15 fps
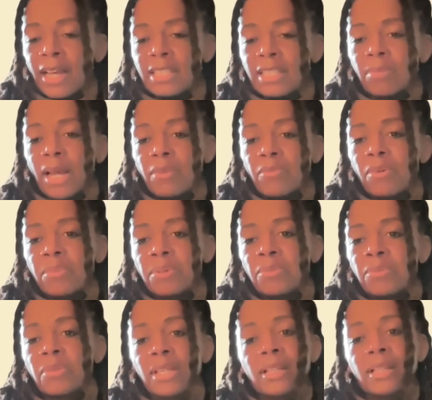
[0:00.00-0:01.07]
as a Black woman
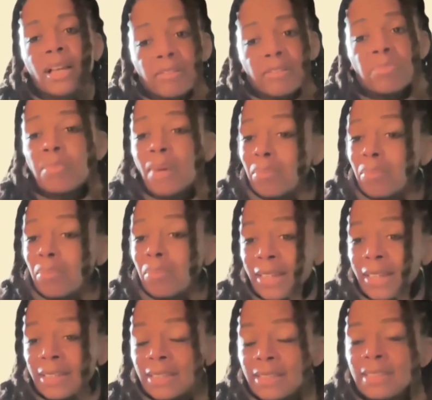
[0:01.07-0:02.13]
who really loves my
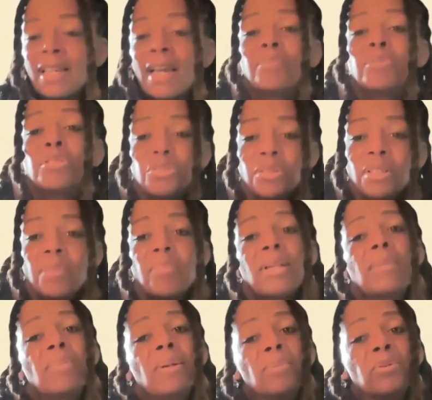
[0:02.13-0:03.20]
Blackness, I'm sure that
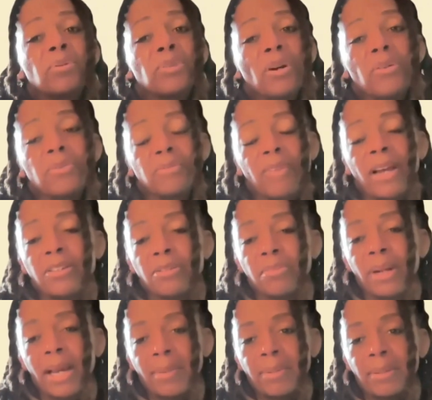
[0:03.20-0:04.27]
many people who don't value
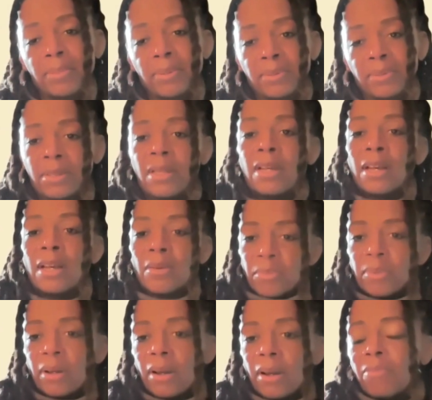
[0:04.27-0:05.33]
Black people
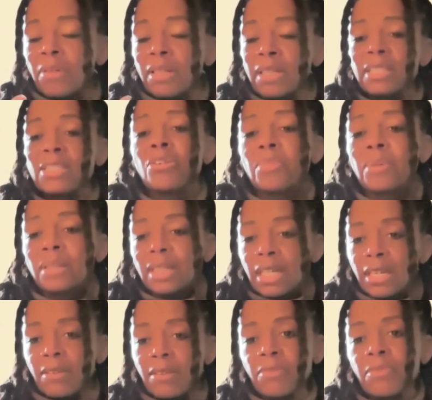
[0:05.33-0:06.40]
really still
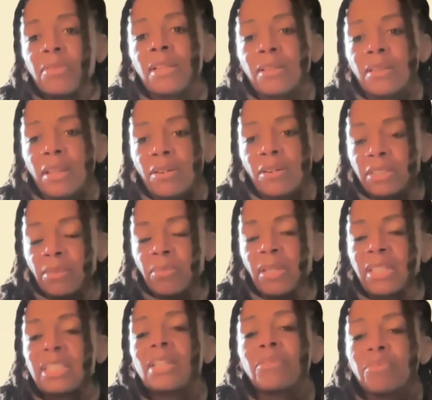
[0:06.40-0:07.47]
believe that there is
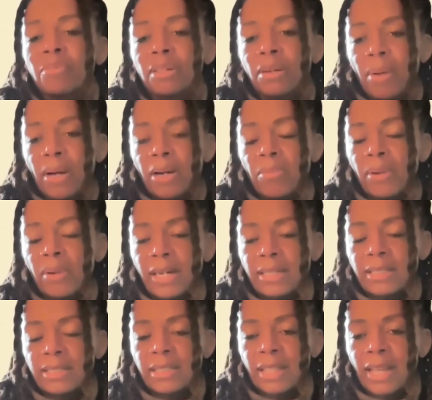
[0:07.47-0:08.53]
something different about our
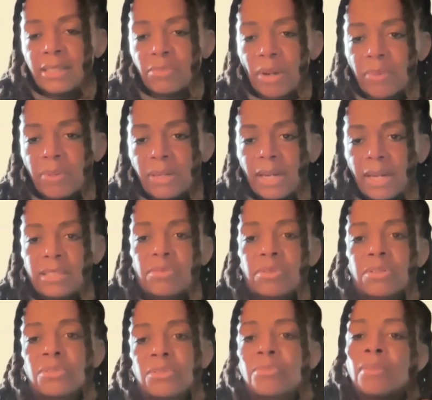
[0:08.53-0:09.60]
Blackness, and that's why we die. So
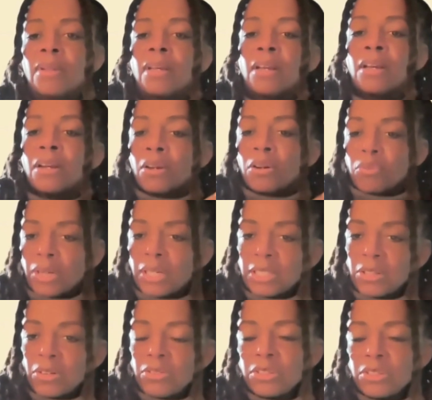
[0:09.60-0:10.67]
we do
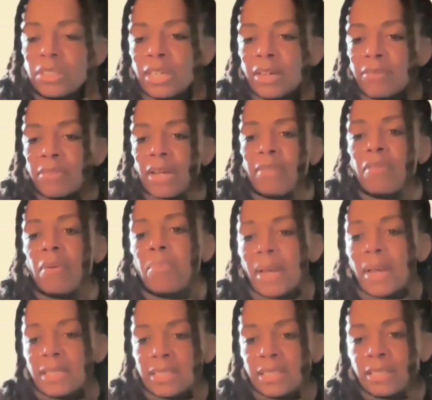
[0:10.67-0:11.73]
research to give kind of a
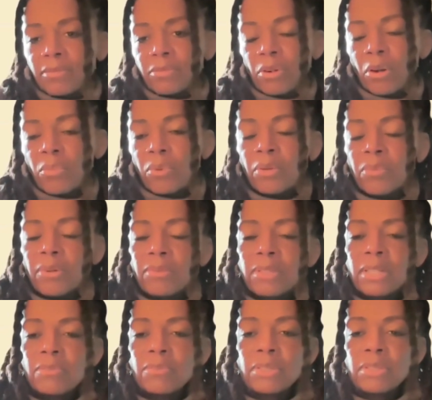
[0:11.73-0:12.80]
basis for our work. We
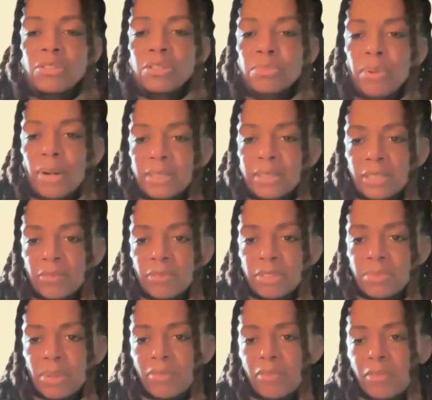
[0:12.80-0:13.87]
did a research project on
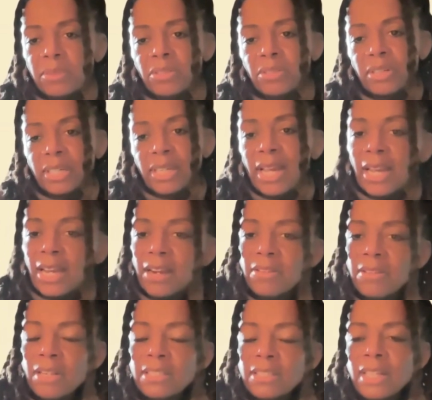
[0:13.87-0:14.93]
respectful maternity
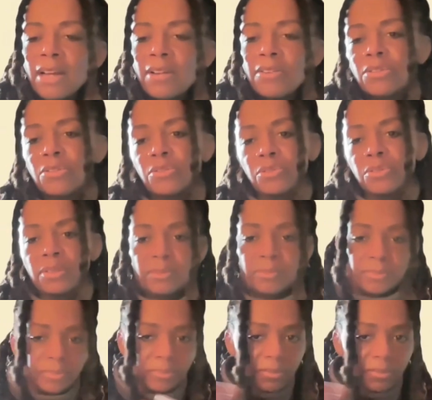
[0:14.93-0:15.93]
care that is now used